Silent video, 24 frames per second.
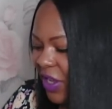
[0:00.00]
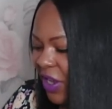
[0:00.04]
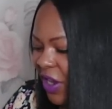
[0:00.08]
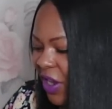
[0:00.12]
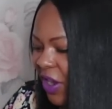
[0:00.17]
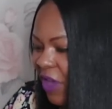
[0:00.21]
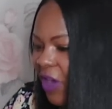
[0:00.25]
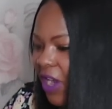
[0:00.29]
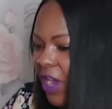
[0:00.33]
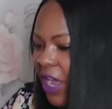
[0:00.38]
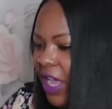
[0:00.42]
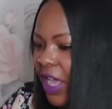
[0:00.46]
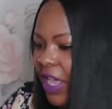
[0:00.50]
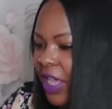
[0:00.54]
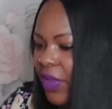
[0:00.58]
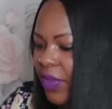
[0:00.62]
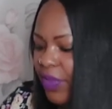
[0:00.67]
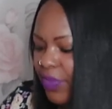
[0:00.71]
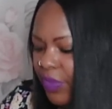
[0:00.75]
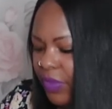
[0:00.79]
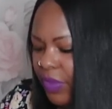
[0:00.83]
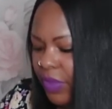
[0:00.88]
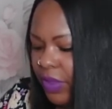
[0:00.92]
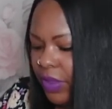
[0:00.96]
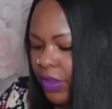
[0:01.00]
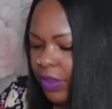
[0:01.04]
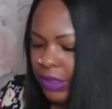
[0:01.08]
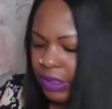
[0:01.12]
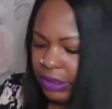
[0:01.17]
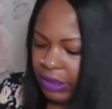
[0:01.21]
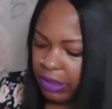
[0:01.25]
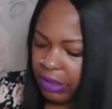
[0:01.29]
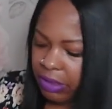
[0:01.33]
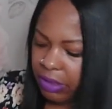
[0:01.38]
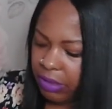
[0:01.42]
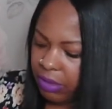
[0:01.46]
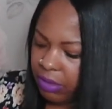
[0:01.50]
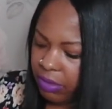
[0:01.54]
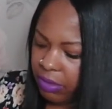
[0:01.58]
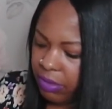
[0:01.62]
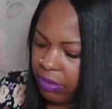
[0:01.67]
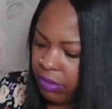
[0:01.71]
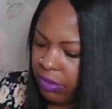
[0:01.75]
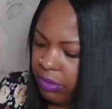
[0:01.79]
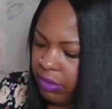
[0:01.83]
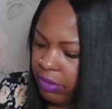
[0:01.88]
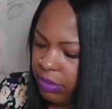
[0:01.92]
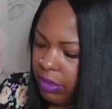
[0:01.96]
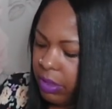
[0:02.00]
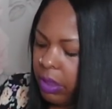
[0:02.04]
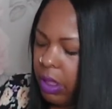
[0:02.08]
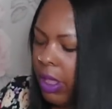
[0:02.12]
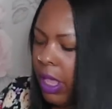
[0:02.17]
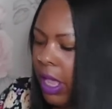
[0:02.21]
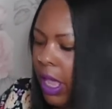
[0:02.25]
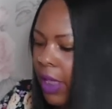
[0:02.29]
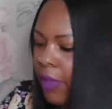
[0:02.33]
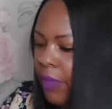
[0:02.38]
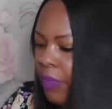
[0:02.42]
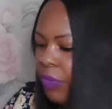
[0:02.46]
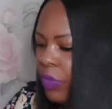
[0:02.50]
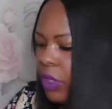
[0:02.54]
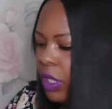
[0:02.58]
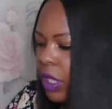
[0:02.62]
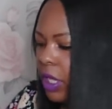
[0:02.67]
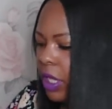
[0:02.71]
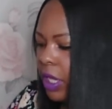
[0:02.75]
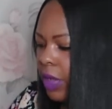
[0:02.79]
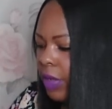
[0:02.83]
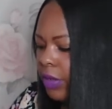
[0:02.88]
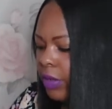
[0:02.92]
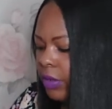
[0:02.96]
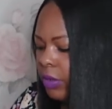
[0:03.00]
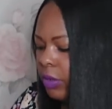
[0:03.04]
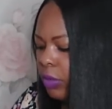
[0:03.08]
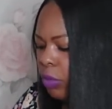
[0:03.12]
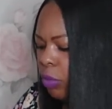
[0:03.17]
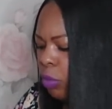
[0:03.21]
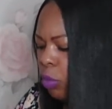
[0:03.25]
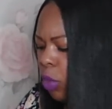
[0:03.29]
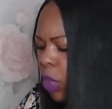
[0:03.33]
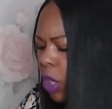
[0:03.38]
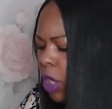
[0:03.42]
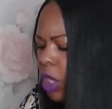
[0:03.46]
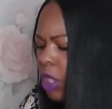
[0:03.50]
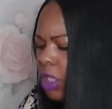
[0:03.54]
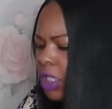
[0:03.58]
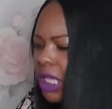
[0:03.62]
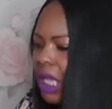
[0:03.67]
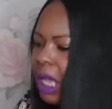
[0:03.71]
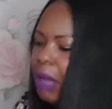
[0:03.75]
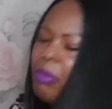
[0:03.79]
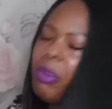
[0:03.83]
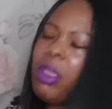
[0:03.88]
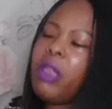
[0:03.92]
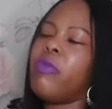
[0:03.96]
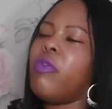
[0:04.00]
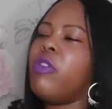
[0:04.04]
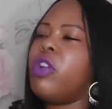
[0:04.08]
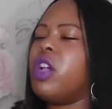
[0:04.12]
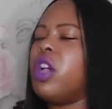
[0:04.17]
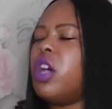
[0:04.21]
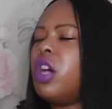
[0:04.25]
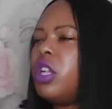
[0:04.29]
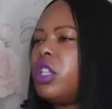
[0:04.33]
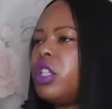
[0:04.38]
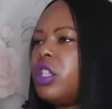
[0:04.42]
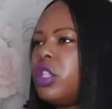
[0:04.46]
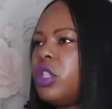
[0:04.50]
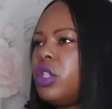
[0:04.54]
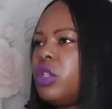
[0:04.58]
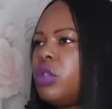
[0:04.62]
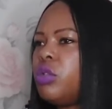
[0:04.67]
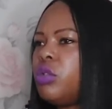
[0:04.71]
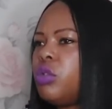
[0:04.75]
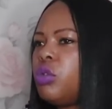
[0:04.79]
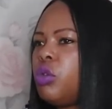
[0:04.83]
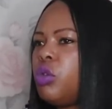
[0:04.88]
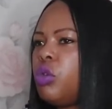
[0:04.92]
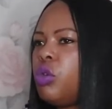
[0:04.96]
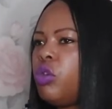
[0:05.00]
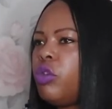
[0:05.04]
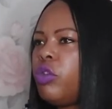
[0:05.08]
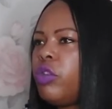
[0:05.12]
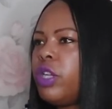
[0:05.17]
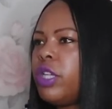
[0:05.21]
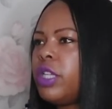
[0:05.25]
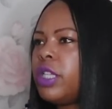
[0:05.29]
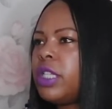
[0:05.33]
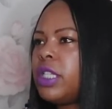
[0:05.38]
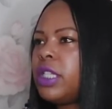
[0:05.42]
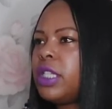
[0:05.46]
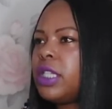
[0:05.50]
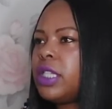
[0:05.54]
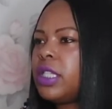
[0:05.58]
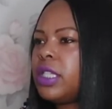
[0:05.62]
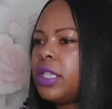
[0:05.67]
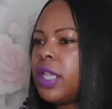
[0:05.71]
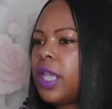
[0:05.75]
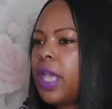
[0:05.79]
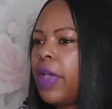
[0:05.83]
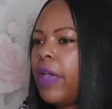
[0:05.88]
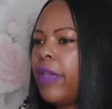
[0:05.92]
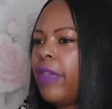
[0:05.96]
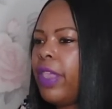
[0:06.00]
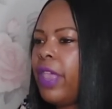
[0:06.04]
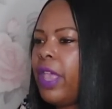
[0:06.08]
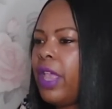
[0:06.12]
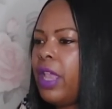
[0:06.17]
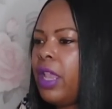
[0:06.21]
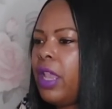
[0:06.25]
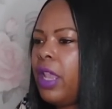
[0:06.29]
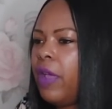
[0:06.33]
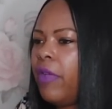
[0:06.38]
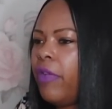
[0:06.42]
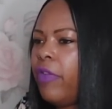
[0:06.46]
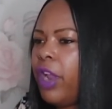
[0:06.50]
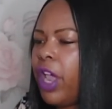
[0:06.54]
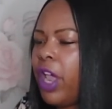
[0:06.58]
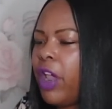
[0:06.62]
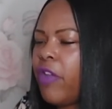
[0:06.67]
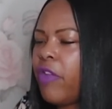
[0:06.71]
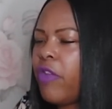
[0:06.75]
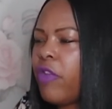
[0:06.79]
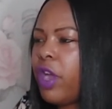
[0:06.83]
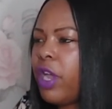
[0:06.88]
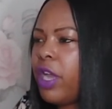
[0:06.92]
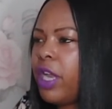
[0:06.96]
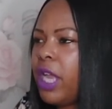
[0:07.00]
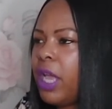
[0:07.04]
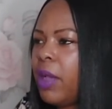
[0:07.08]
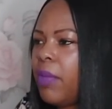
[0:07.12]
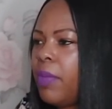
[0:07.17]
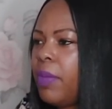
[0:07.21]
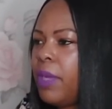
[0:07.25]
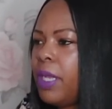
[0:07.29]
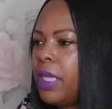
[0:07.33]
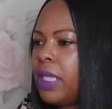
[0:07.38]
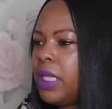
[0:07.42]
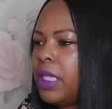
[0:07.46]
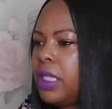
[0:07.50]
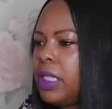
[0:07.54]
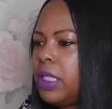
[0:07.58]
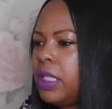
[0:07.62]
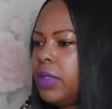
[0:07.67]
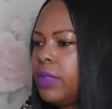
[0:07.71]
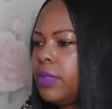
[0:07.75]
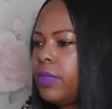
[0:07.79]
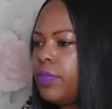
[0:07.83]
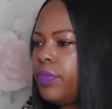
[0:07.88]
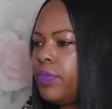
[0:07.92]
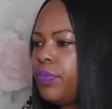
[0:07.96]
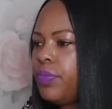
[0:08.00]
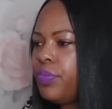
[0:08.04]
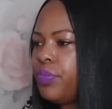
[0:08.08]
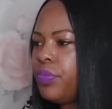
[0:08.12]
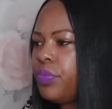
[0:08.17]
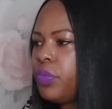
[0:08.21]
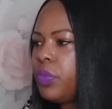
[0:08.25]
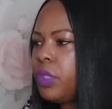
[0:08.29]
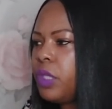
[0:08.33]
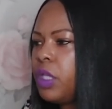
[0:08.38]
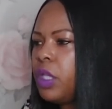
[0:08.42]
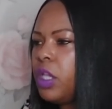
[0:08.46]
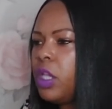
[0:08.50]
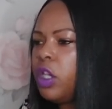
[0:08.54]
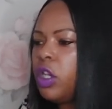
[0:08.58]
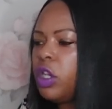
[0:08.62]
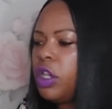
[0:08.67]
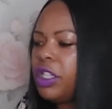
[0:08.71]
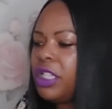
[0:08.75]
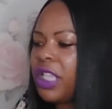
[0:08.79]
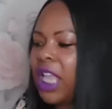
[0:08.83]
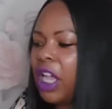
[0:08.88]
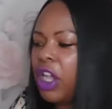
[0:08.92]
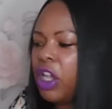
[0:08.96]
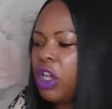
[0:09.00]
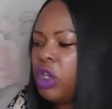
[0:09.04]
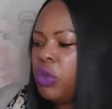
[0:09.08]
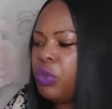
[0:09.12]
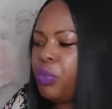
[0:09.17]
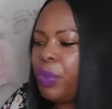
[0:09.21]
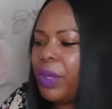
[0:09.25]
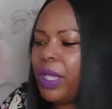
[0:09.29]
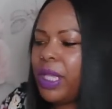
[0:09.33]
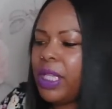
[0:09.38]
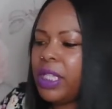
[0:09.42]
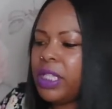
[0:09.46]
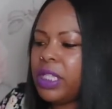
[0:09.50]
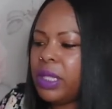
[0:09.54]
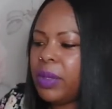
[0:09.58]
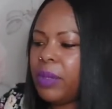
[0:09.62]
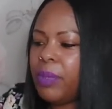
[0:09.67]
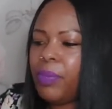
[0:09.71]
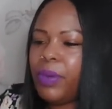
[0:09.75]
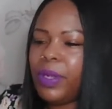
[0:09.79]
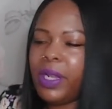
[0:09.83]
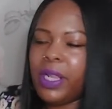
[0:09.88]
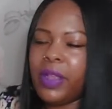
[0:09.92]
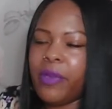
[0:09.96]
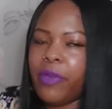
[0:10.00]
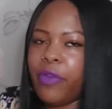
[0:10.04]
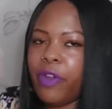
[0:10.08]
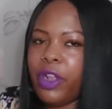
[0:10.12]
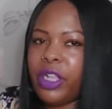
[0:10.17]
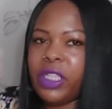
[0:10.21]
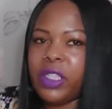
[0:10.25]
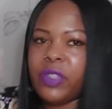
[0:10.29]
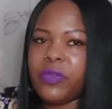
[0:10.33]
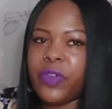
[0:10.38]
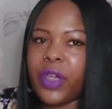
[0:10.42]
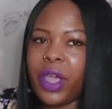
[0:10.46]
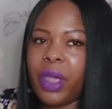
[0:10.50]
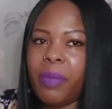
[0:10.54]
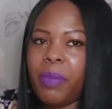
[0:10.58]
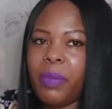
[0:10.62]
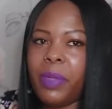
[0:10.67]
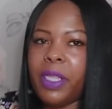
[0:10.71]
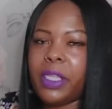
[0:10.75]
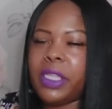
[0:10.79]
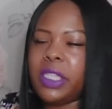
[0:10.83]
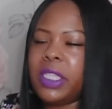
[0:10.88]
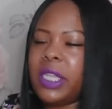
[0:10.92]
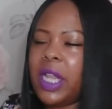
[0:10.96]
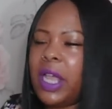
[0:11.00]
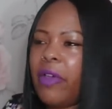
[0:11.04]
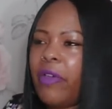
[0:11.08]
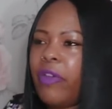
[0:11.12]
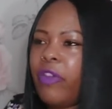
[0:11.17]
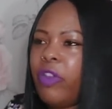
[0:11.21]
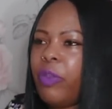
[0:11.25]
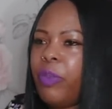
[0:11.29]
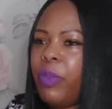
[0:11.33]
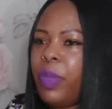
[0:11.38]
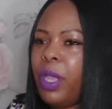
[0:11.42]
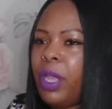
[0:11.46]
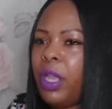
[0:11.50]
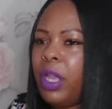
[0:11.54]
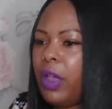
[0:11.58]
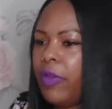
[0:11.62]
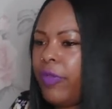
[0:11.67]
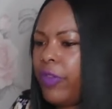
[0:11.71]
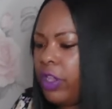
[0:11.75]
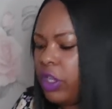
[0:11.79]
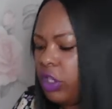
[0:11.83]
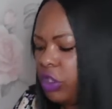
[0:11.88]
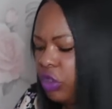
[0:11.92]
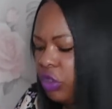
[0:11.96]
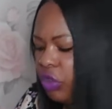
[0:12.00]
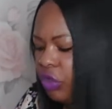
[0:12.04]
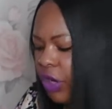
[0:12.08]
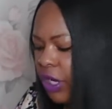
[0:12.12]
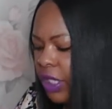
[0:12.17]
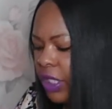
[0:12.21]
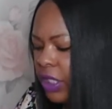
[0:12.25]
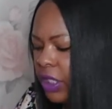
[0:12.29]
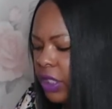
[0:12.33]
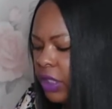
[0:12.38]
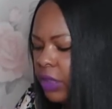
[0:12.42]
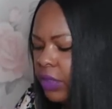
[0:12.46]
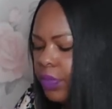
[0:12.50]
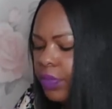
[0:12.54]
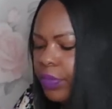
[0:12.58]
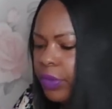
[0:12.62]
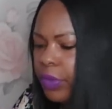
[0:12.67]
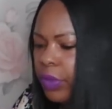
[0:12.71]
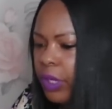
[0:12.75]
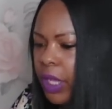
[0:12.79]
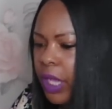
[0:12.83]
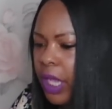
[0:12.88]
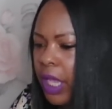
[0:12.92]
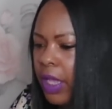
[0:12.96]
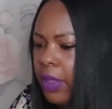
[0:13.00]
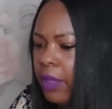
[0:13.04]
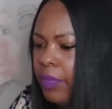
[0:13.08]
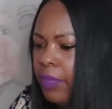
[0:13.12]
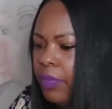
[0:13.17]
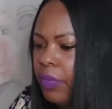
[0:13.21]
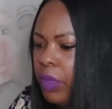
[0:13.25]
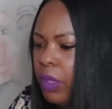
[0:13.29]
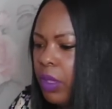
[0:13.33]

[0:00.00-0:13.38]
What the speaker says: All right. Okay. What can you tell me in regards to Taurus and their love life right now, please? Because that could be simply friends, family. It doesn't have to be a love interest. Okay.